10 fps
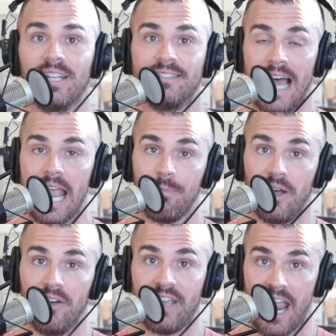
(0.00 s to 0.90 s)
type
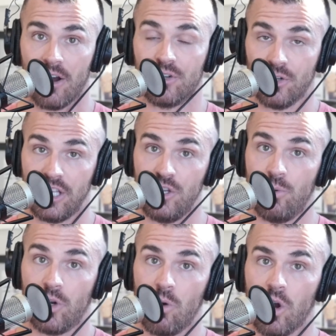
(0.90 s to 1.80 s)
of character that you
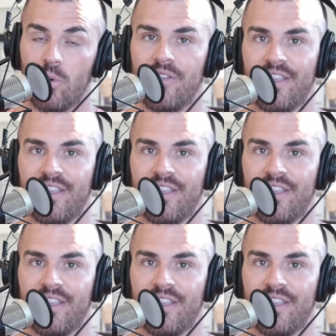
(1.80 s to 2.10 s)
want to work with,